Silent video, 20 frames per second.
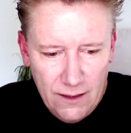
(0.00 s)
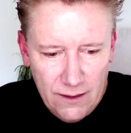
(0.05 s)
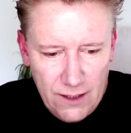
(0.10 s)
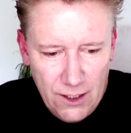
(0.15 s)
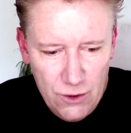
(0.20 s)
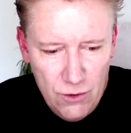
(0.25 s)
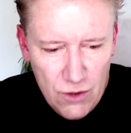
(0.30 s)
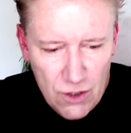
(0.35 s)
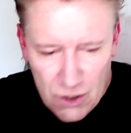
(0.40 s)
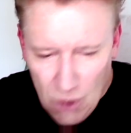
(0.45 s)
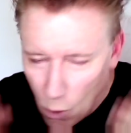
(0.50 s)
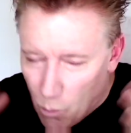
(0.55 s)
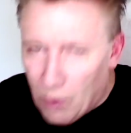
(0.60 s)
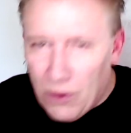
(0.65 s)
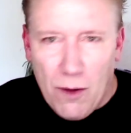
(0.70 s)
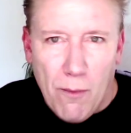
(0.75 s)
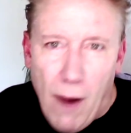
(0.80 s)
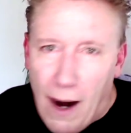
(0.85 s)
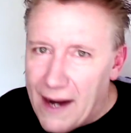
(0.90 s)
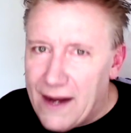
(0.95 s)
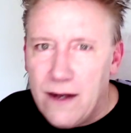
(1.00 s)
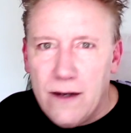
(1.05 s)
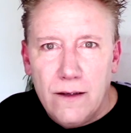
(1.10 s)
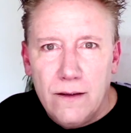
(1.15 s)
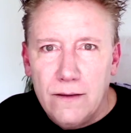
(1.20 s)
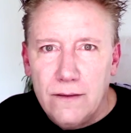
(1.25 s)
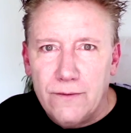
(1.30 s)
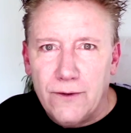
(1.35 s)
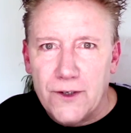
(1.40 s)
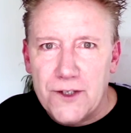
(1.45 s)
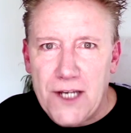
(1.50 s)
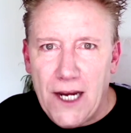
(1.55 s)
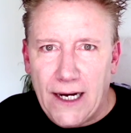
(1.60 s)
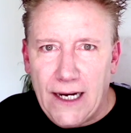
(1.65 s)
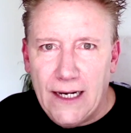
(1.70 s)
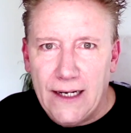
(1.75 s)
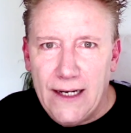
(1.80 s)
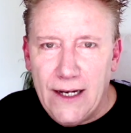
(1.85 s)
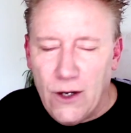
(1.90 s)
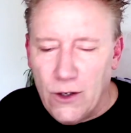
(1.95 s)
you just open the mic for a
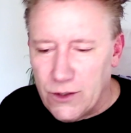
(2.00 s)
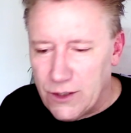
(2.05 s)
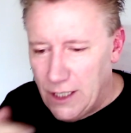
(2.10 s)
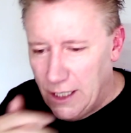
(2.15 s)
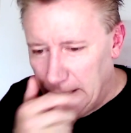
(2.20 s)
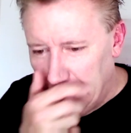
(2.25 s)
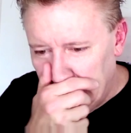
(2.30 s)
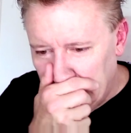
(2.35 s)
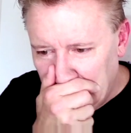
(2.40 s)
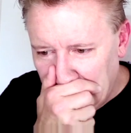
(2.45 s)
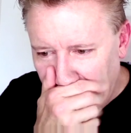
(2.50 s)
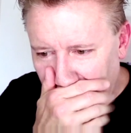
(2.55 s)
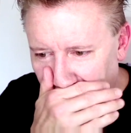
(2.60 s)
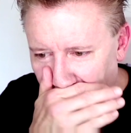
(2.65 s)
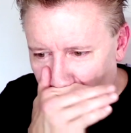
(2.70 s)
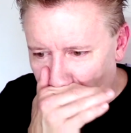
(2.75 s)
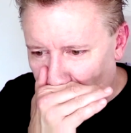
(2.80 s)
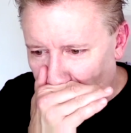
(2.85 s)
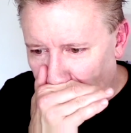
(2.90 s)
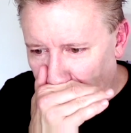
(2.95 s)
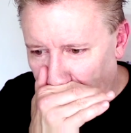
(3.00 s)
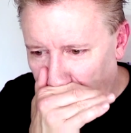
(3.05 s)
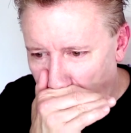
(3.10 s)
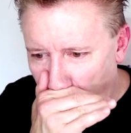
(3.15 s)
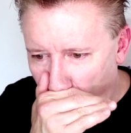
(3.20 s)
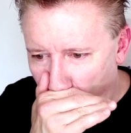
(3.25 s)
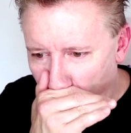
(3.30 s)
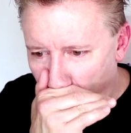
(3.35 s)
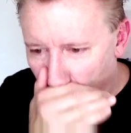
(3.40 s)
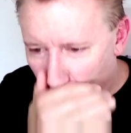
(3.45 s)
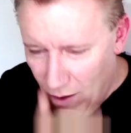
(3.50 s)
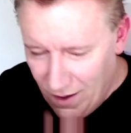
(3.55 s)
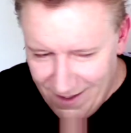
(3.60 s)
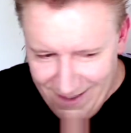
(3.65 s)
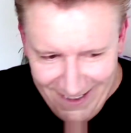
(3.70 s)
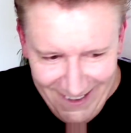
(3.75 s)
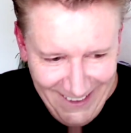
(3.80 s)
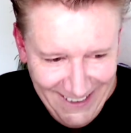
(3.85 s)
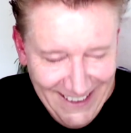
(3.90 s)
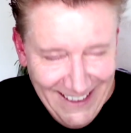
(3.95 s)
second? And he goes, go.
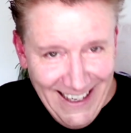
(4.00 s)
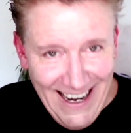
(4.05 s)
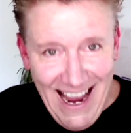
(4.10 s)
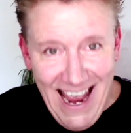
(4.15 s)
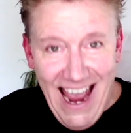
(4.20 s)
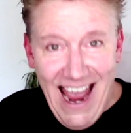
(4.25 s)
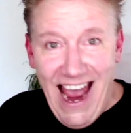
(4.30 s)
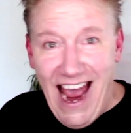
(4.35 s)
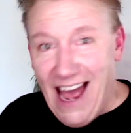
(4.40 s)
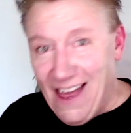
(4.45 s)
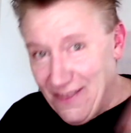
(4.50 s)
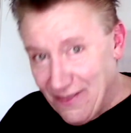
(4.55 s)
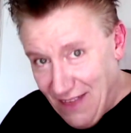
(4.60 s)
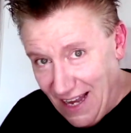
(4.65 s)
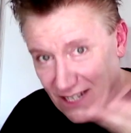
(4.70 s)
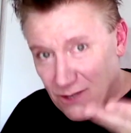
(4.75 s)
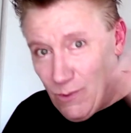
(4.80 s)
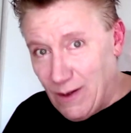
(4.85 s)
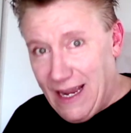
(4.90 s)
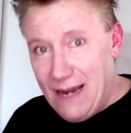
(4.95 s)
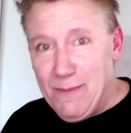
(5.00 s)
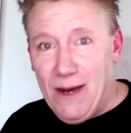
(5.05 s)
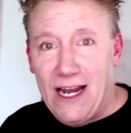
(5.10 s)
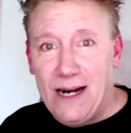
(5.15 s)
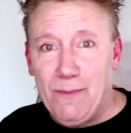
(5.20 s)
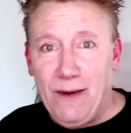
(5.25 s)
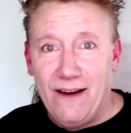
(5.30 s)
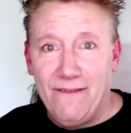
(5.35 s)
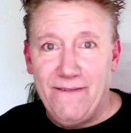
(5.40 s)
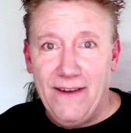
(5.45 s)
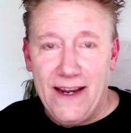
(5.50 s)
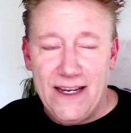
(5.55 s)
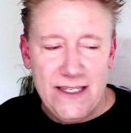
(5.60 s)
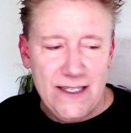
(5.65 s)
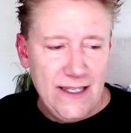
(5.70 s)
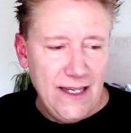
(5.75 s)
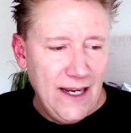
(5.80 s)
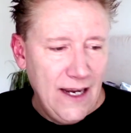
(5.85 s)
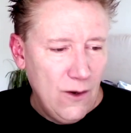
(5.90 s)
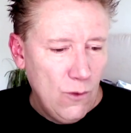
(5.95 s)
And that's what came out of my
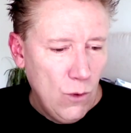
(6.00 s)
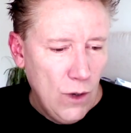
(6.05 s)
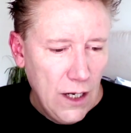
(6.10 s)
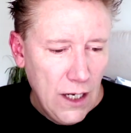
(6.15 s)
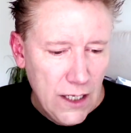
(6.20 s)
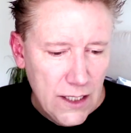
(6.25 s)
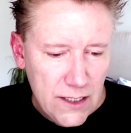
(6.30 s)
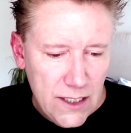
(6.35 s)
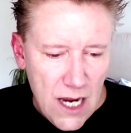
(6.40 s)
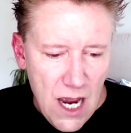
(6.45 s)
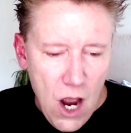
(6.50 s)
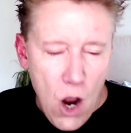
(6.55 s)
face. It was